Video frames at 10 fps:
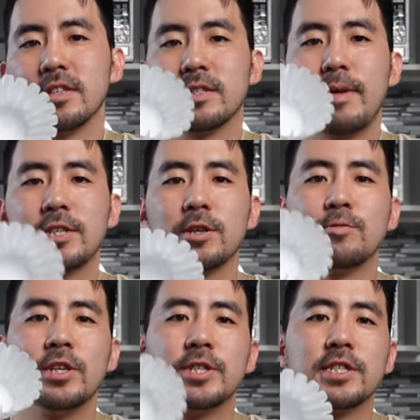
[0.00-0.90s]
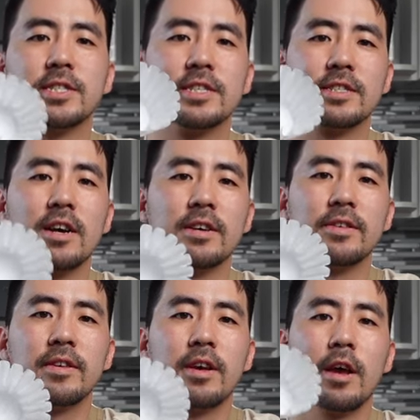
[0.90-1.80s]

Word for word: The special ridges design